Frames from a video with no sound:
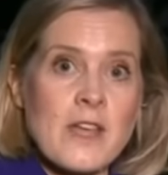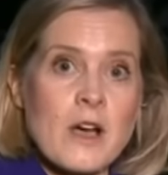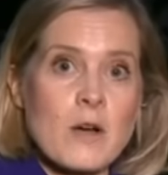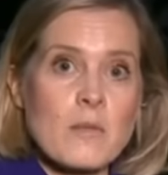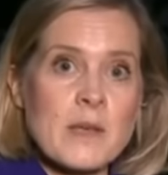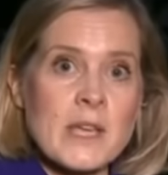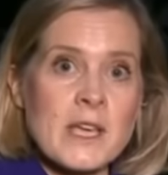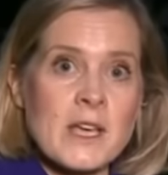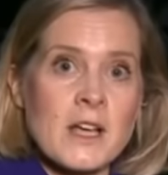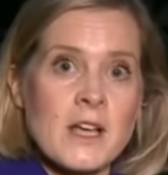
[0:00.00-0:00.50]
There'll
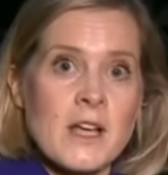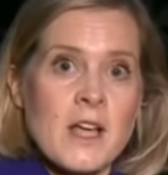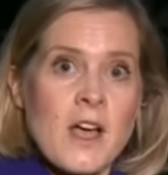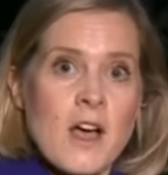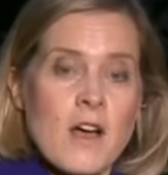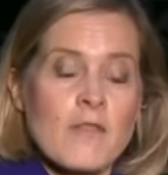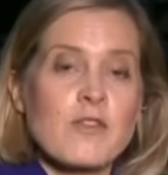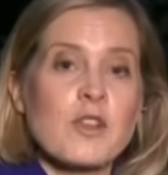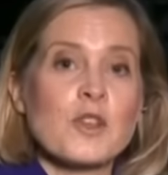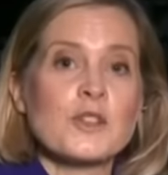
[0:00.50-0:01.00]
be a
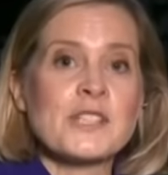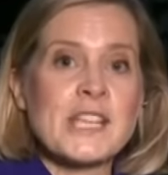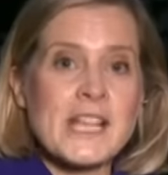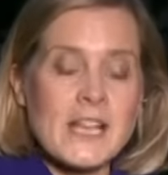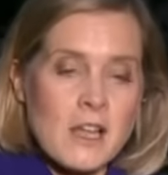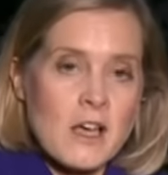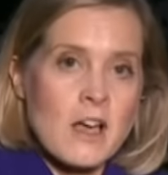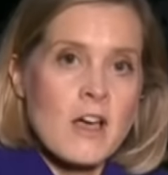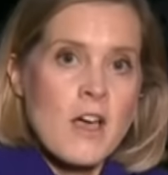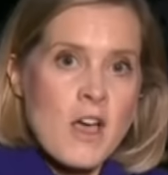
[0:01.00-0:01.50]

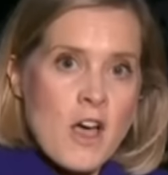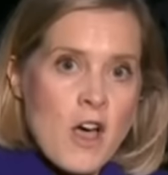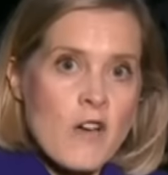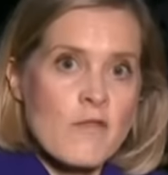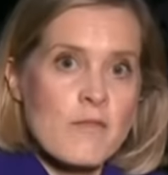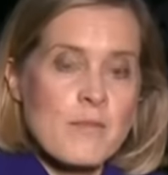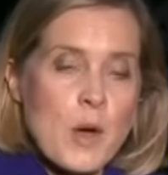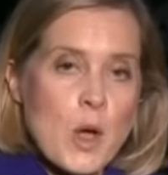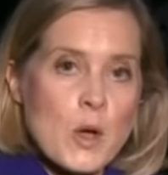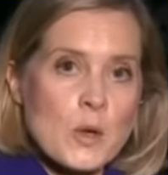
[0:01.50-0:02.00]
flotilla
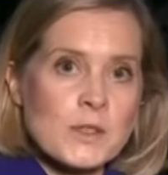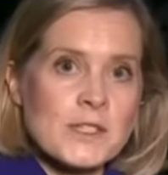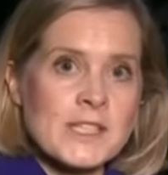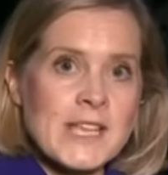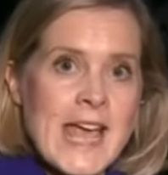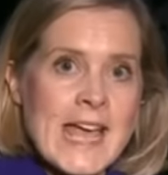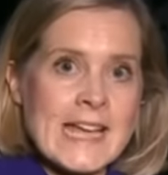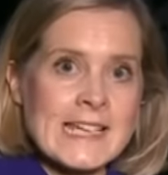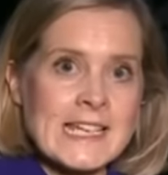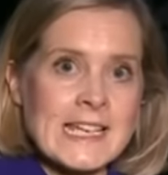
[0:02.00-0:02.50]
of boats
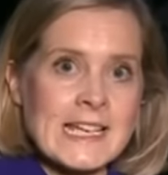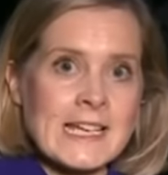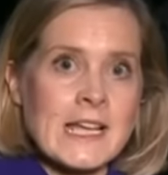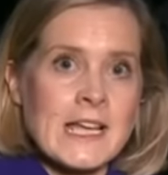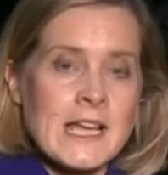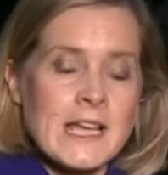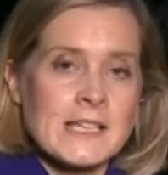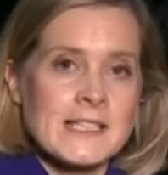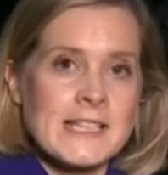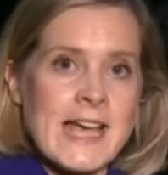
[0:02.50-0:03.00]
heading
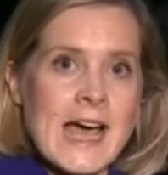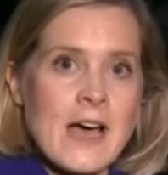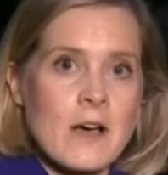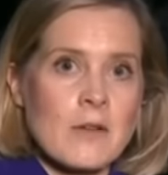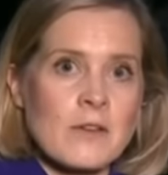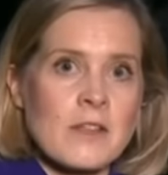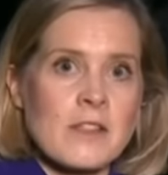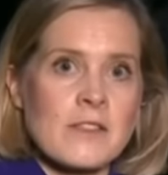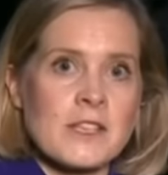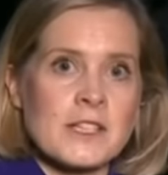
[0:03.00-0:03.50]

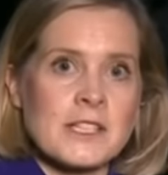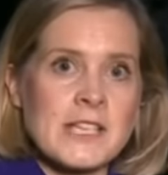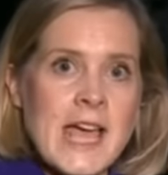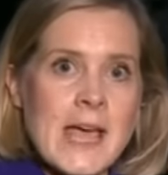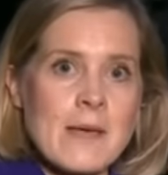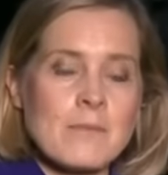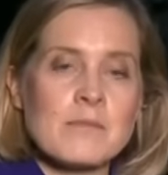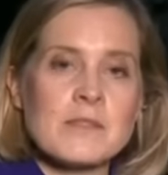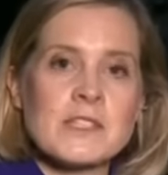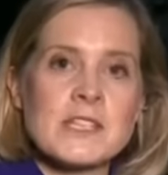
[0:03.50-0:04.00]
down the
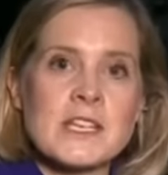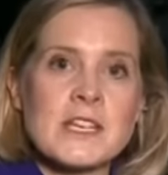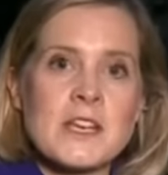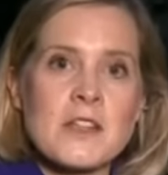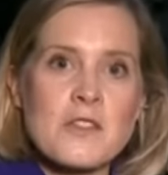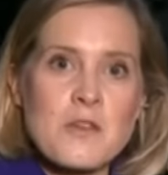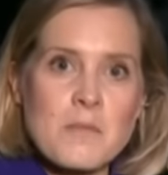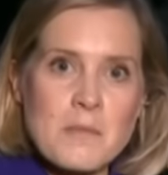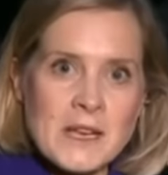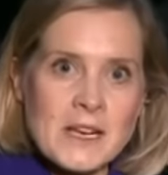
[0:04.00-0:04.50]
Thames
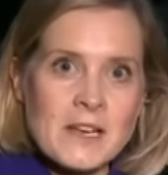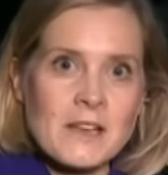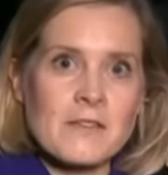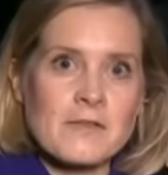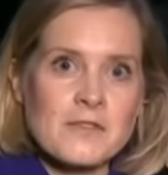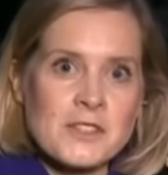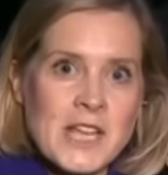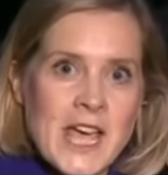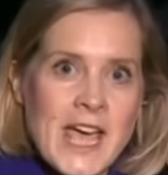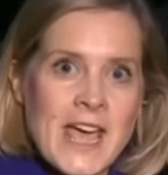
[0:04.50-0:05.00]
in the middle
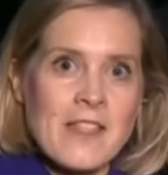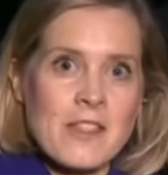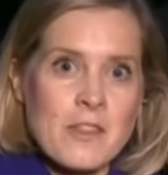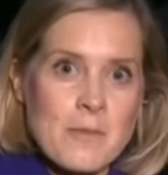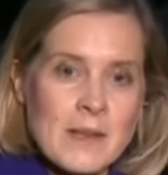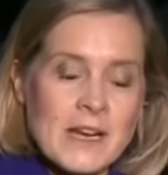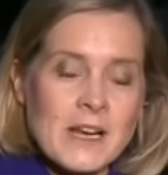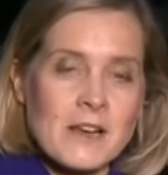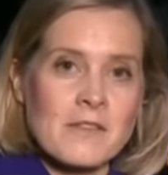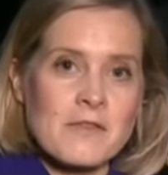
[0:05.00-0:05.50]
of
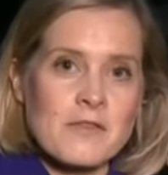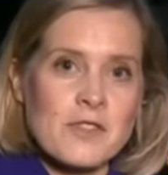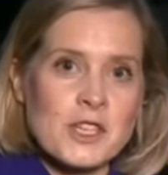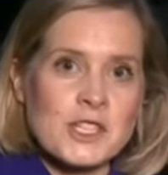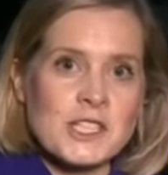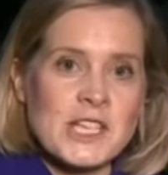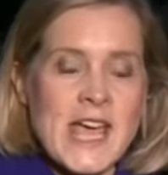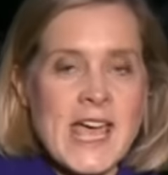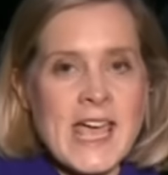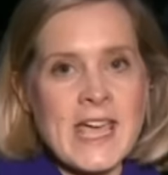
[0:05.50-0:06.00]
the
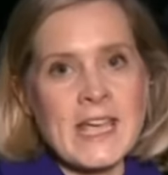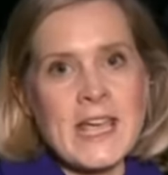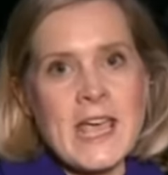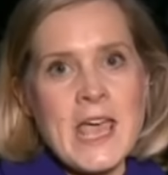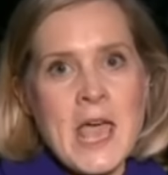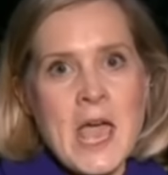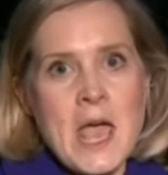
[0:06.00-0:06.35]
day.